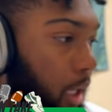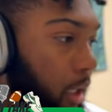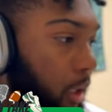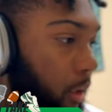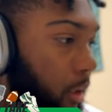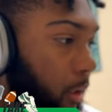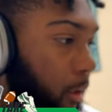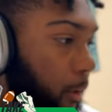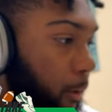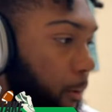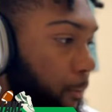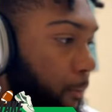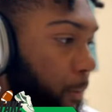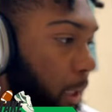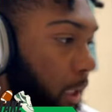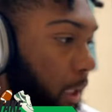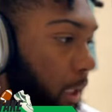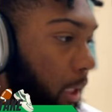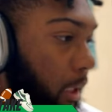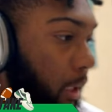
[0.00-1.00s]
Uh,
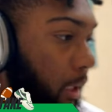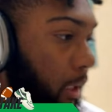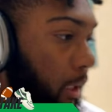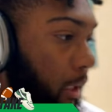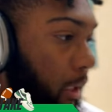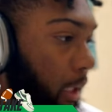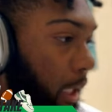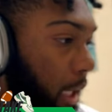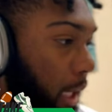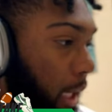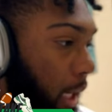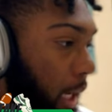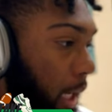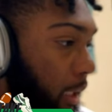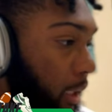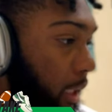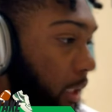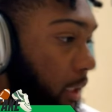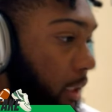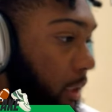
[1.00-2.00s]
I
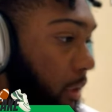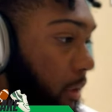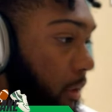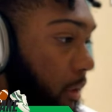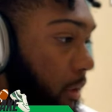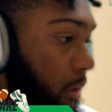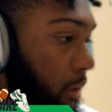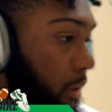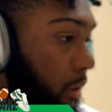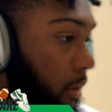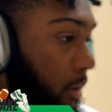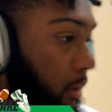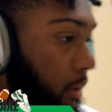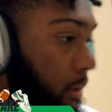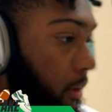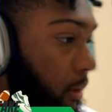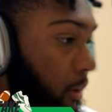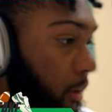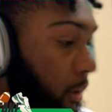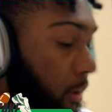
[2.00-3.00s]
think the the
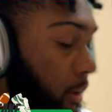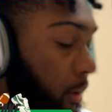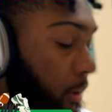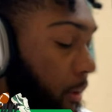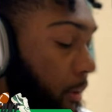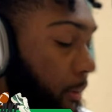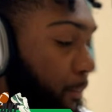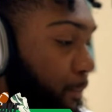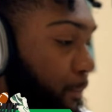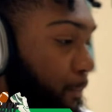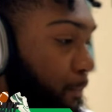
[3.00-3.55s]
uh,